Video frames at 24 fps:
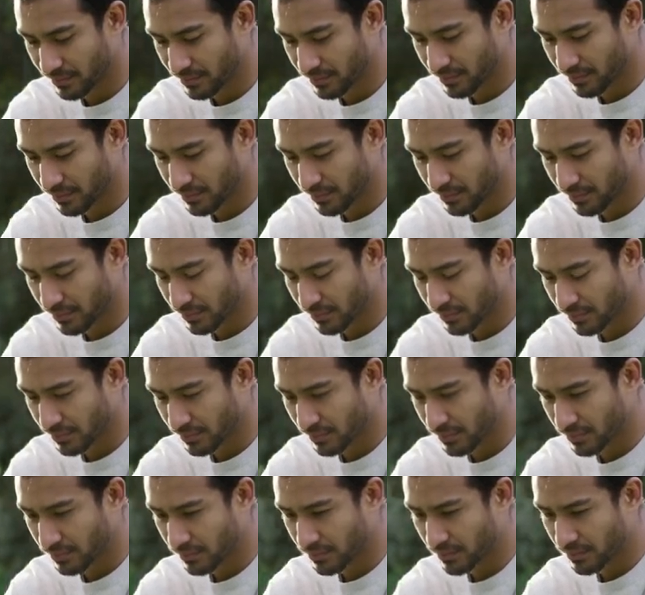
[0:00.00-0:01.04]

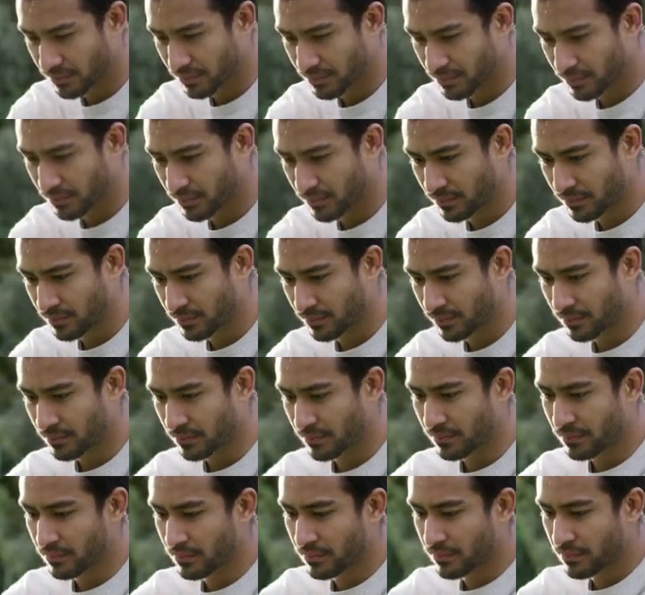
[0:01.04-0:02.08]

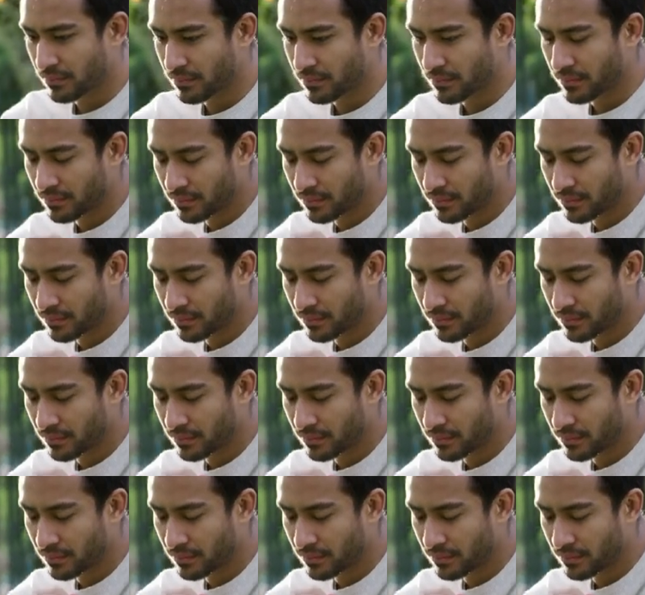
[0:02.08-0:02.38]
Nobody speaks.